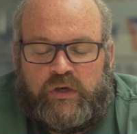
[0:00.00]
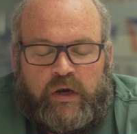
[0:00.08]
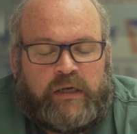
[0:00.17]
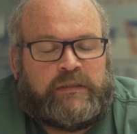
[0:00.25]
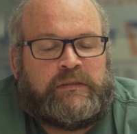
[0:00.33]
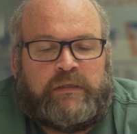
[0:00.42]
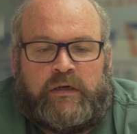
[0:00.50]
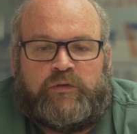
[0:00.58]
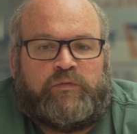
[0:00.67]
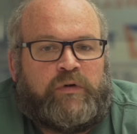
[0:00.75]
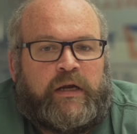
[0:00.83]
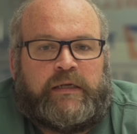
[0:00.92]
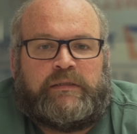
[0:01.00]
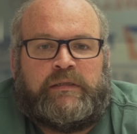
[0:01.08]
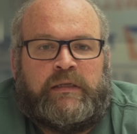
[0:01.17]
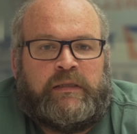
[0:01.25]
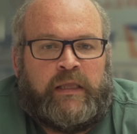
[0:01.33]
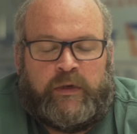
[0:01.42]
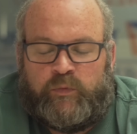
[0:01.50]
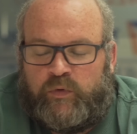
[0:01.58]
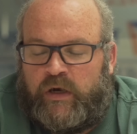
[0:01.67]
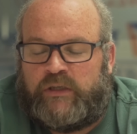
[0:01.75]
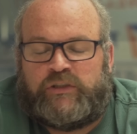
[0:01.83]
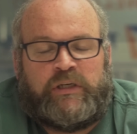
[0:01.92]
not done right. They
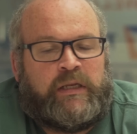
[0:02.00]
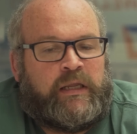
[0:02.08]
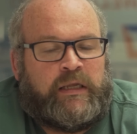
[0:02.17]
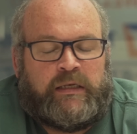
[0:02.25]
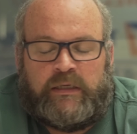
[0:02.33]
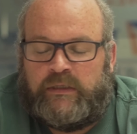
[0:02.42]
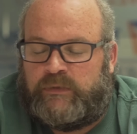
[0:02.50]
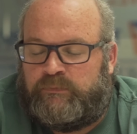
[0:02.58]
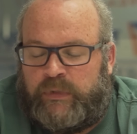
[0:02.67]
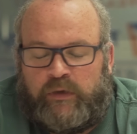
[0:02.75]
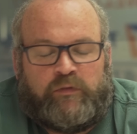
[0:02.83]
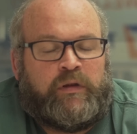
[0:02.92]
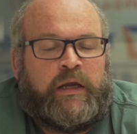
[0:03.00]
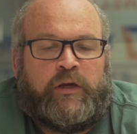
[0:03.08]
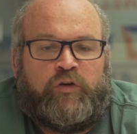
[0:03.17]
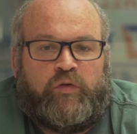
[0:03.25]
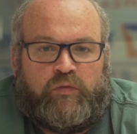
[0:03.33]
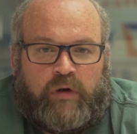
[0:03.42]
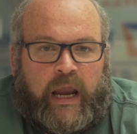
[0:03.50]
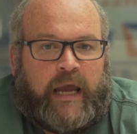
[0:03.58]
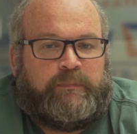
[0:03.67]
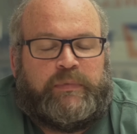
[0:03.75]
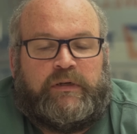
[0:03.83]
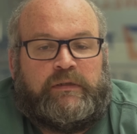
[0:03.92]
rushed it and it is built like
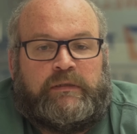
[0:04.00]
crap.